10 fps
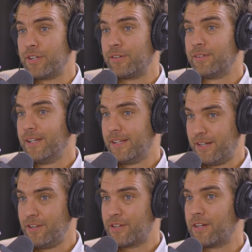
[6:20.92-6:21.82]
you
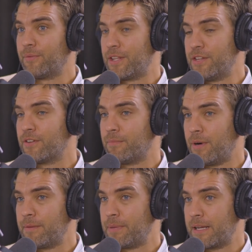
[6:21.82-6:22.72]
look at whether you can
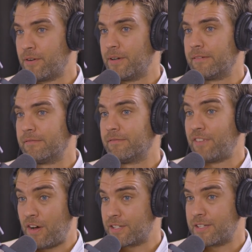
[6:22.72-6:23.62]
mine Bitcoin
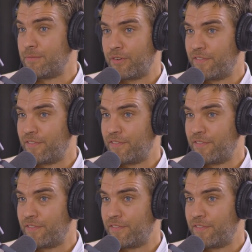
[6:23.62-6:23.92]
faster, more